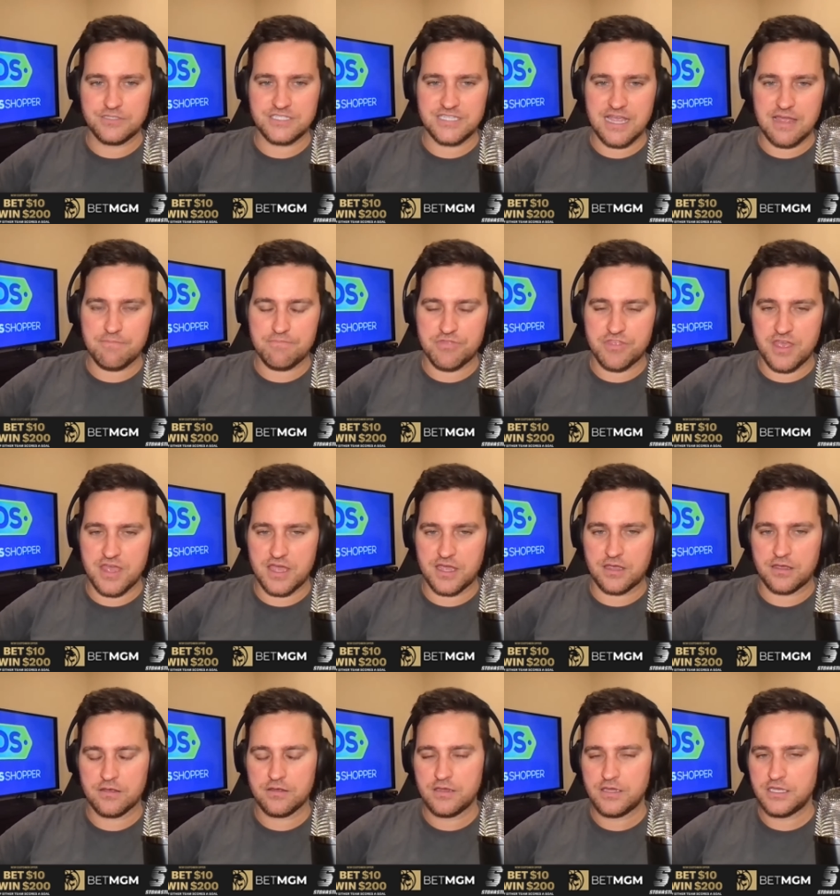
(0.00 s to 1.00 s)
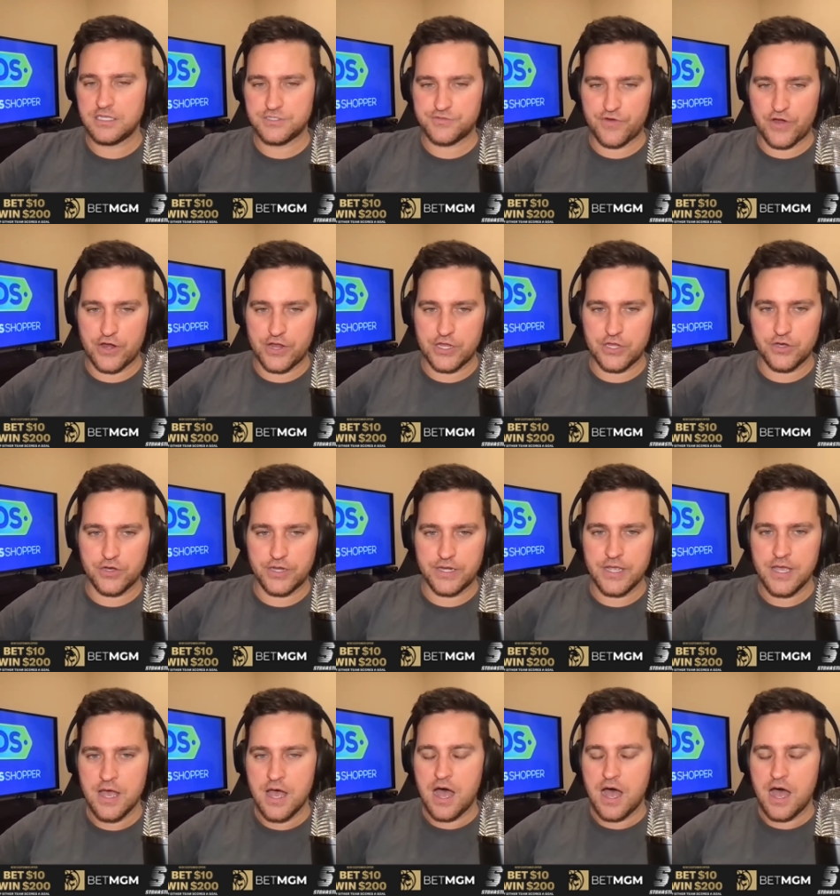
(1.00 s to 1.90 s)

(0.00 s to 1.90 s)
Same thing. He's very good.